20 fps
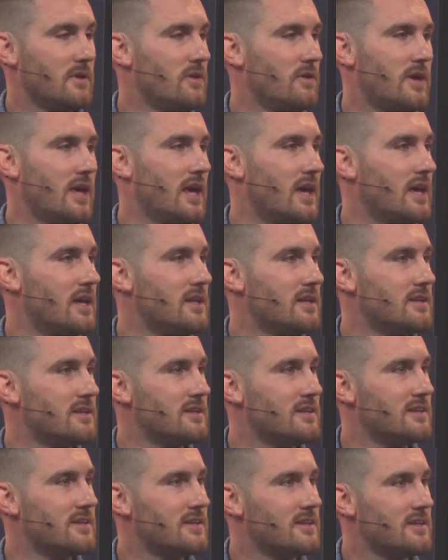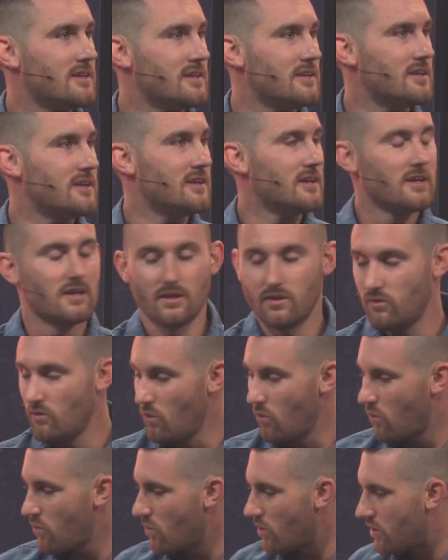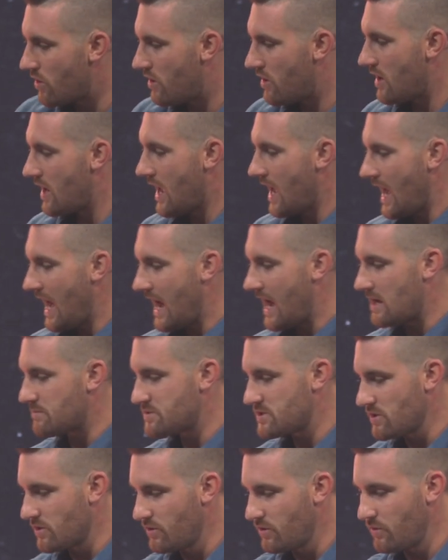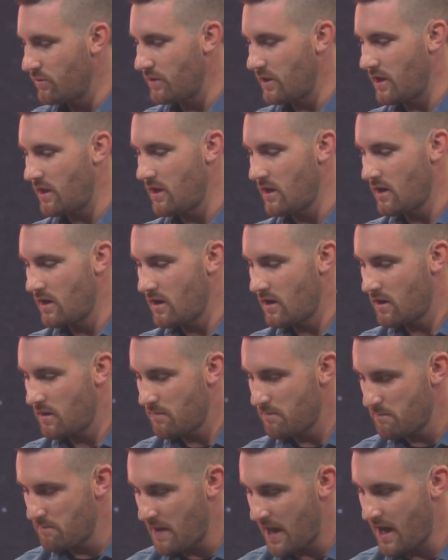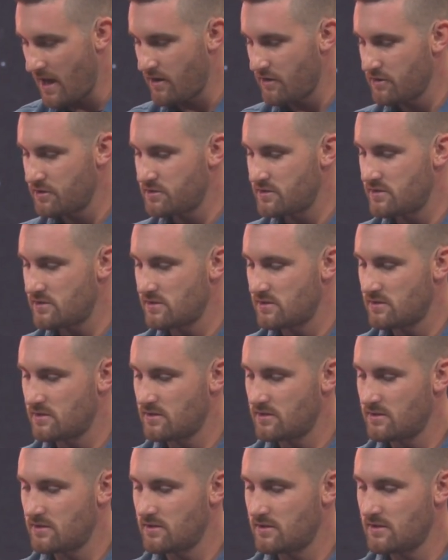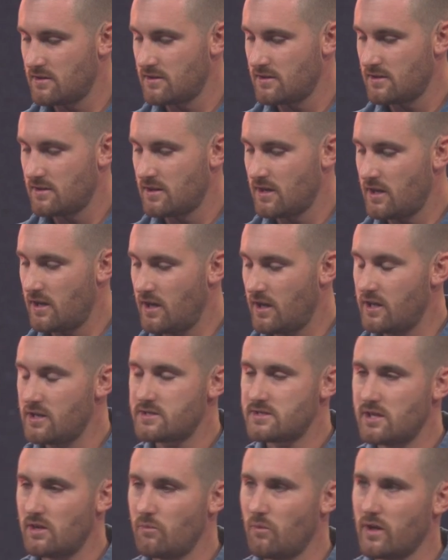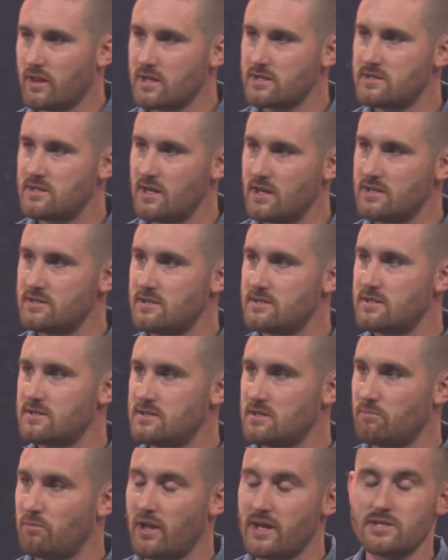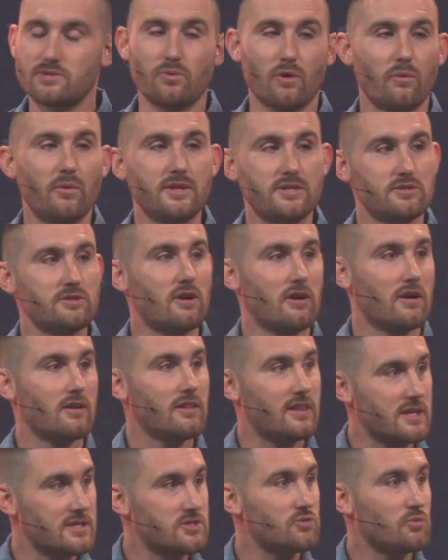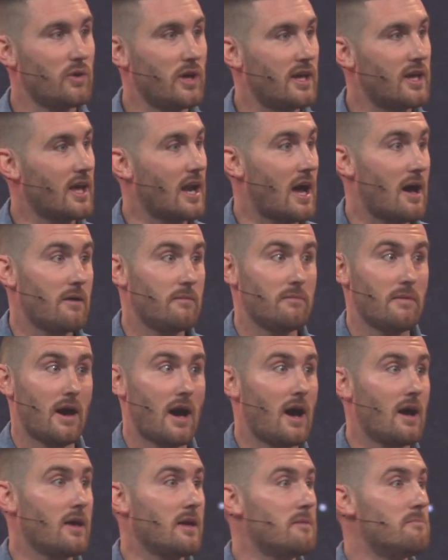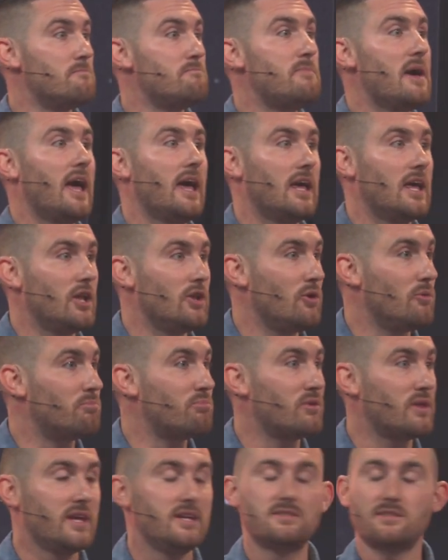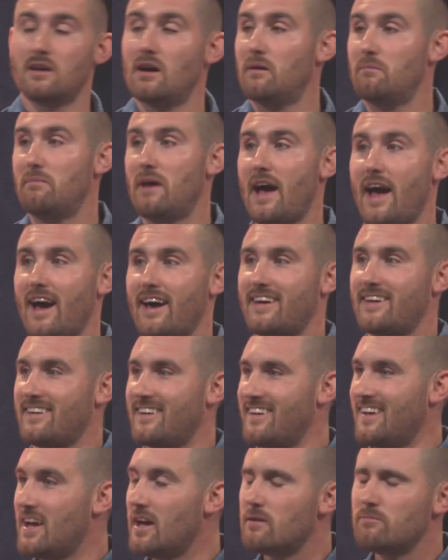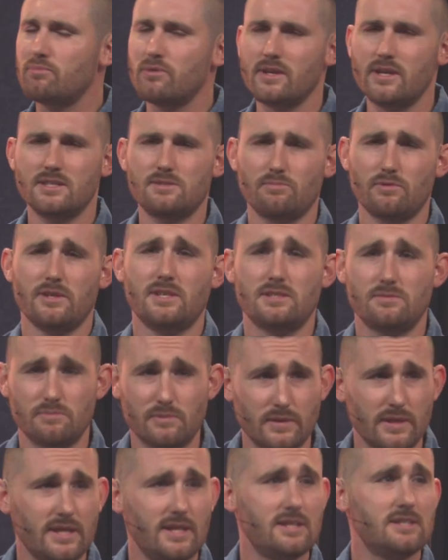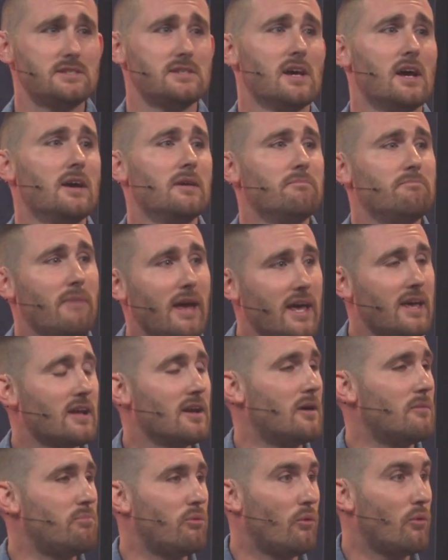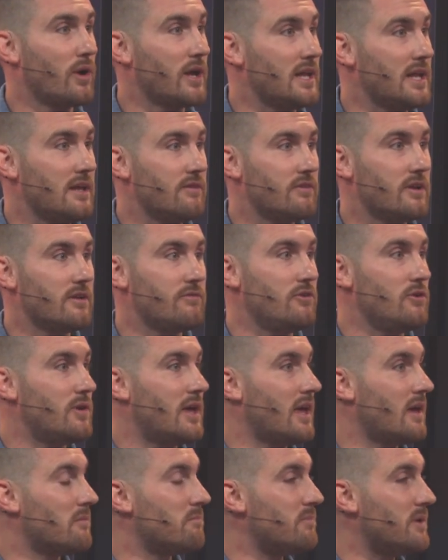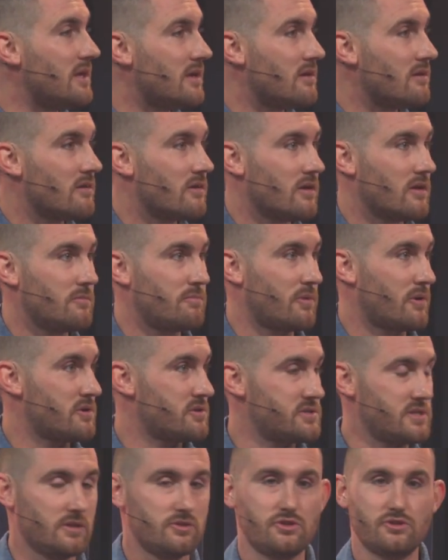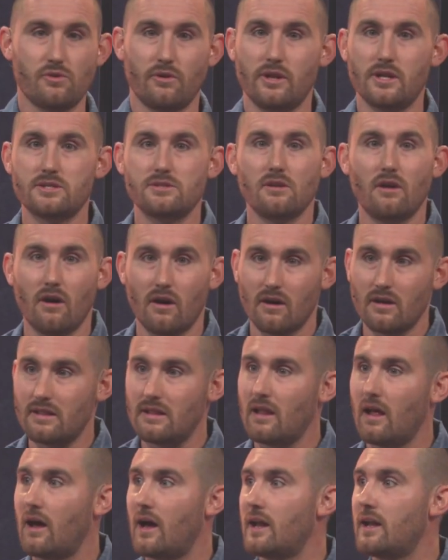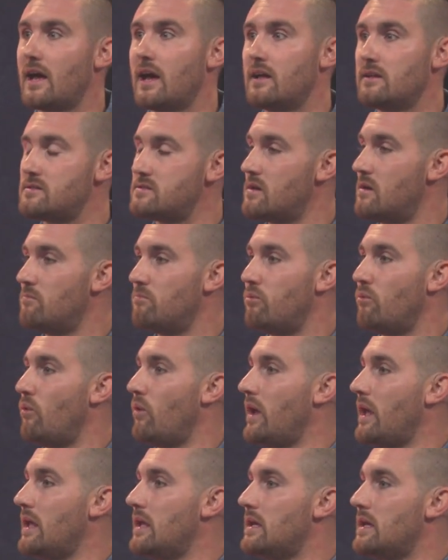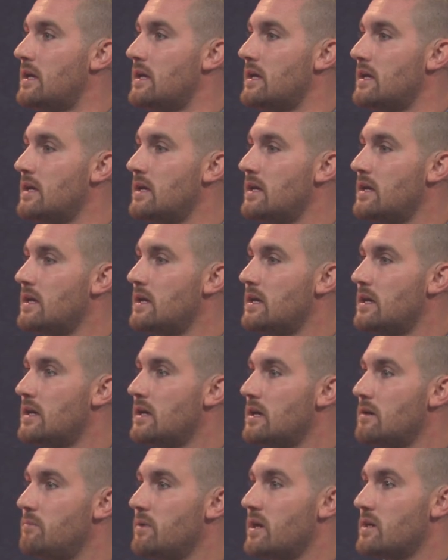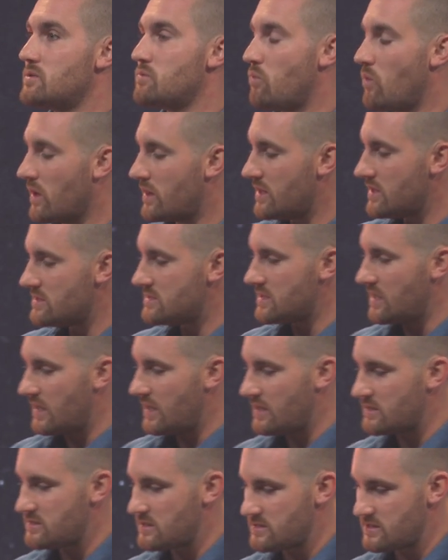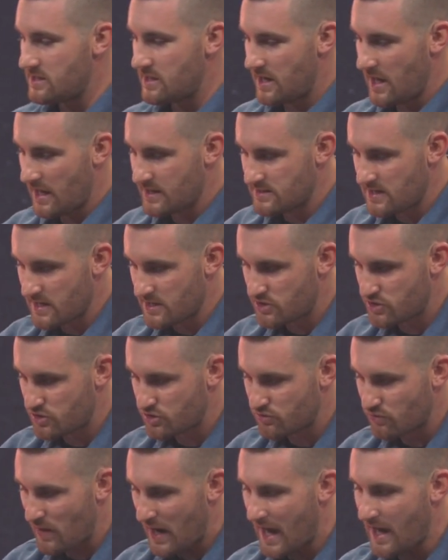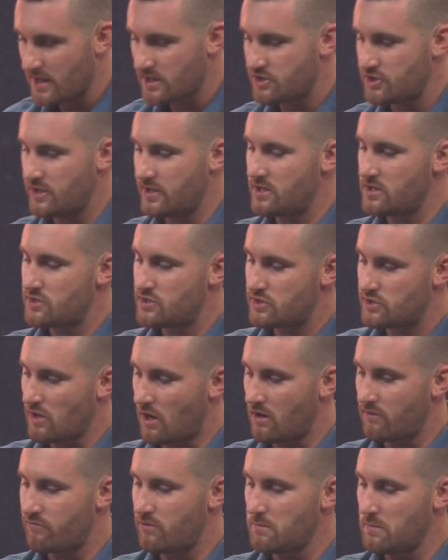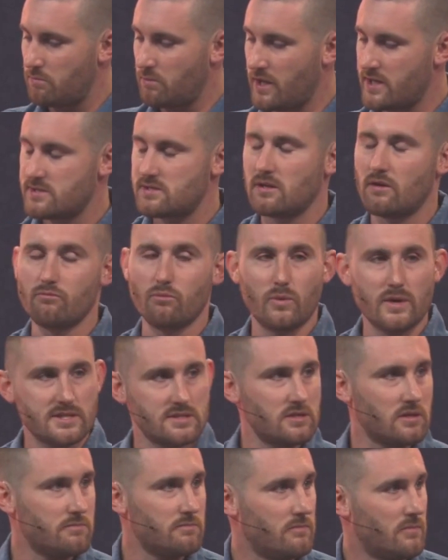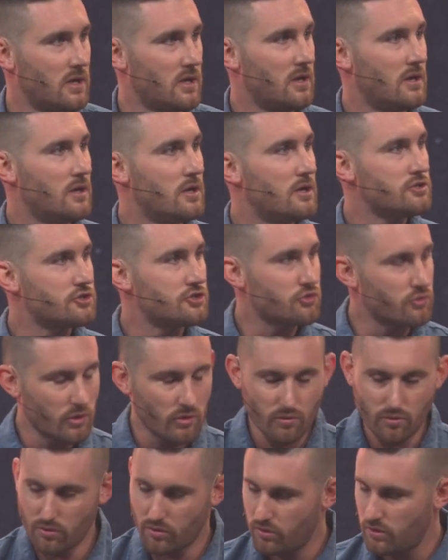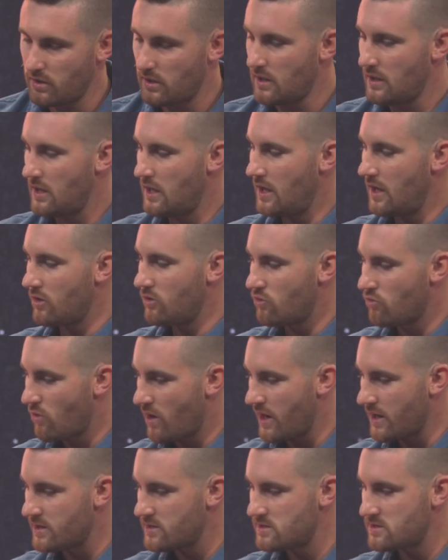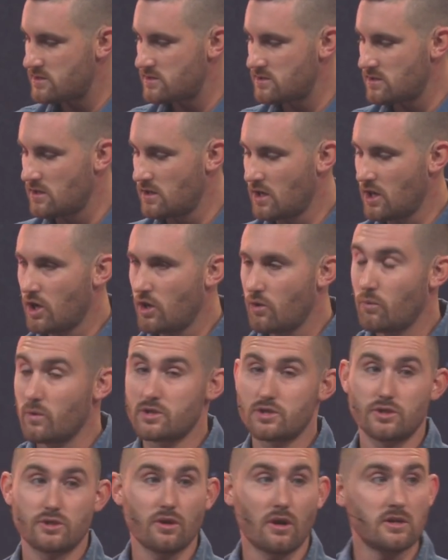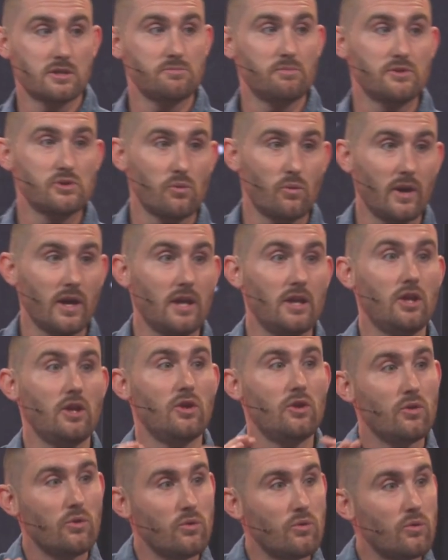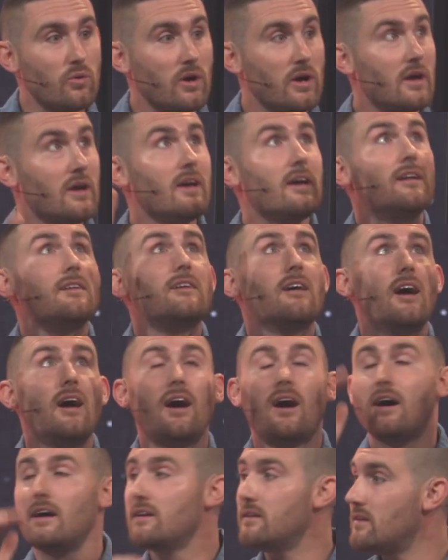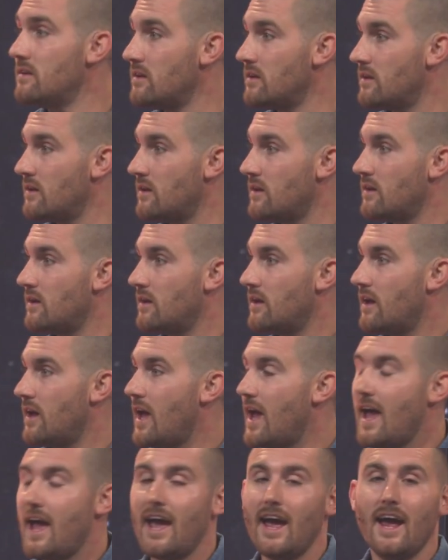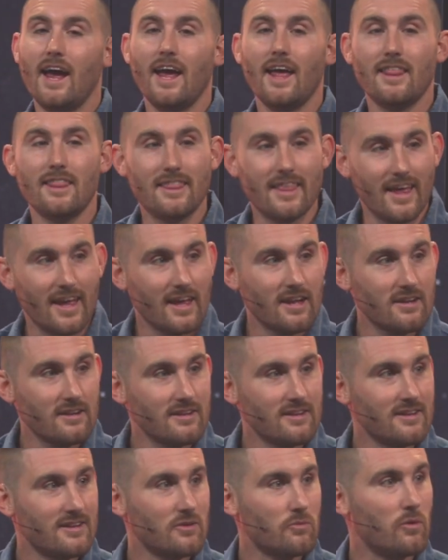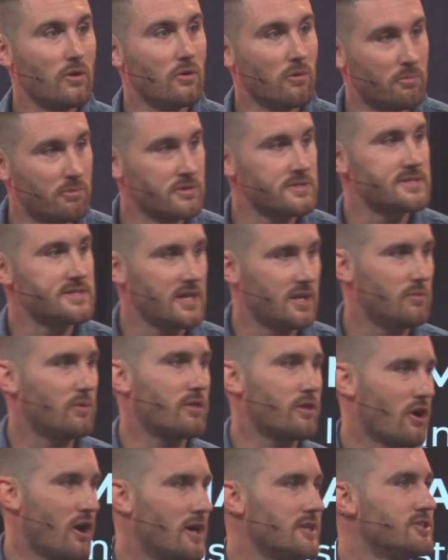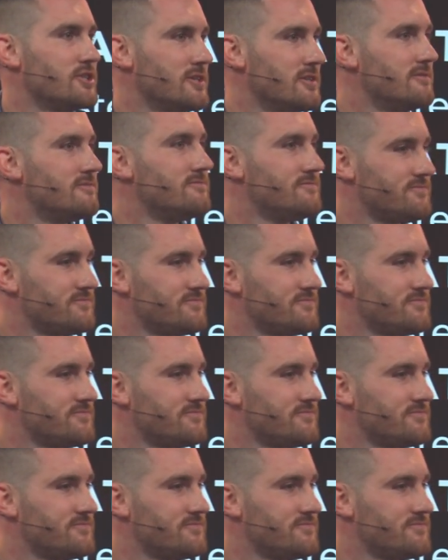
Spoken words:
You can't. The order absolutely matters. And you see, what this is it's a place where we start this week. And I am begging you, please come back. Please, please, please make it a point. Even if you can't be here in person, join us online at some point. Because what this is it is a strategy to start from a place of wisdom, truth, and grace, which starts between you and God, and then we will proceed with caution.